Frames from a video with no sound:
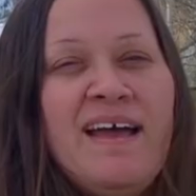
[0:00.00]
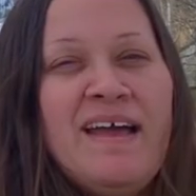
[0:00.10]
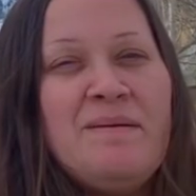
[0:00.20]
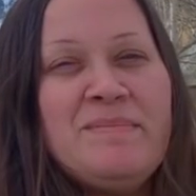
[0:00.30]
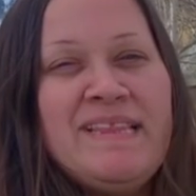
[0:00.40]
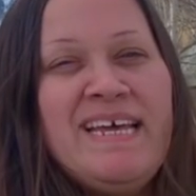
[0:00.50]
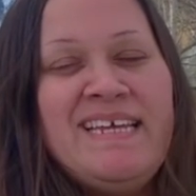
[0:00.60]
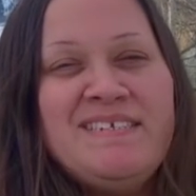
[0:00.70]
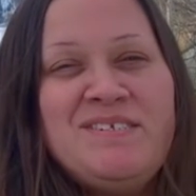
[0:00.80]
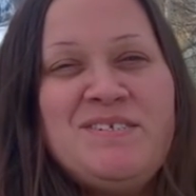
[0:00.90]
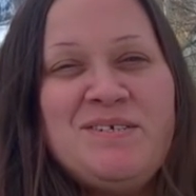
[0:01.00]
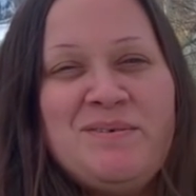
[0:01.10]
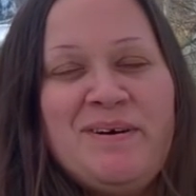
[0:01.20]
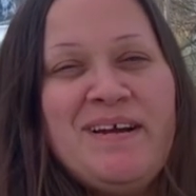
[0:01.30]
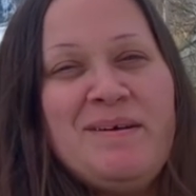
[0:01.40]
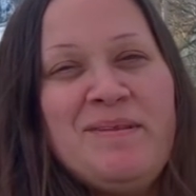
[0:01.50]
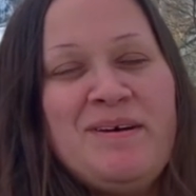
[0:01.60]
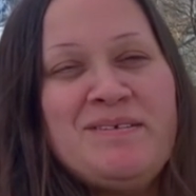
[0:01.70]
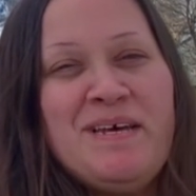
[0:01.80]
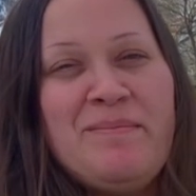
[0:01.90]
I'm Lynn Stewart. I'm the
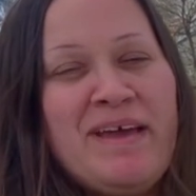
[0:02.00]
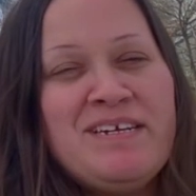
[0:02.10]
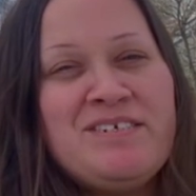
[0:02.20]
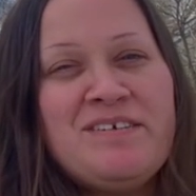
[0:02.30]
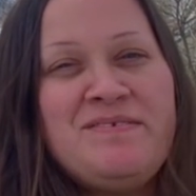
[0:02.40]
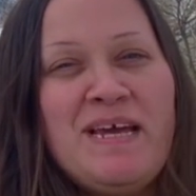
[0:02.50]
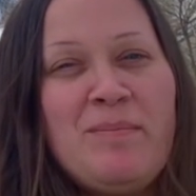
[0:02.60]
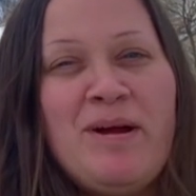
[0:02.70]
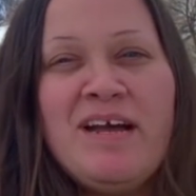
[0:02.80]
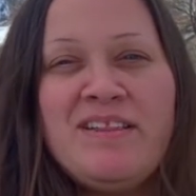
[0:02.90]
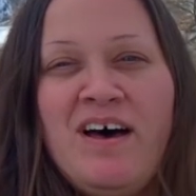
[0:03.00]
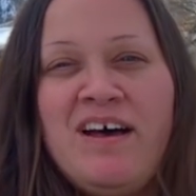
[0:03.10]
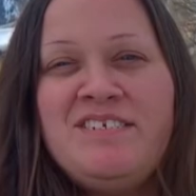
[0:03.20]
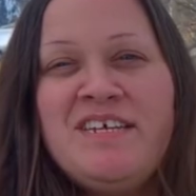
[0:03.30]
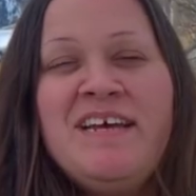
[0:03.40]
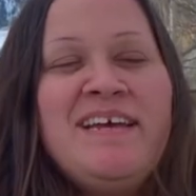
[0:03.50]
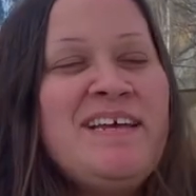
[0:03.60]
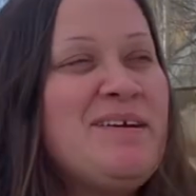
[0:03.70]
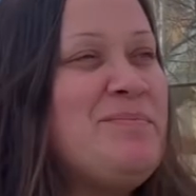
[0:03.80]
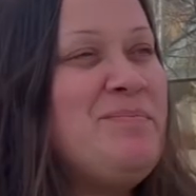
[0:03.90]
hotel manager of Tamarack Lodge
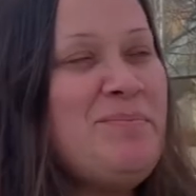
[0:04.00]
here in